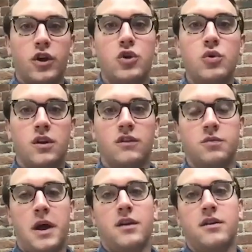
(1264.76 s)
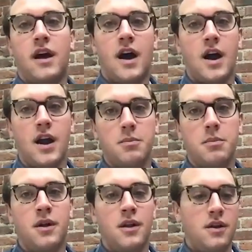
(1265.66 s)
like you need to spend
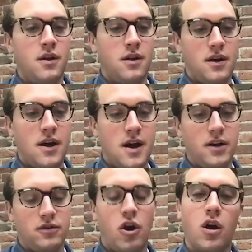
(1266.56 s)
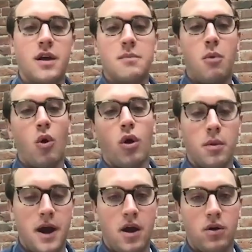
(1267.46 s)
time talking more
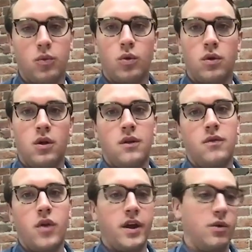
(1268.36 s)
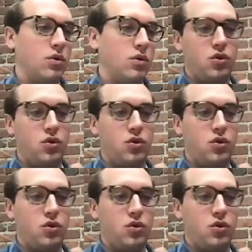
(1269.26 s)
about like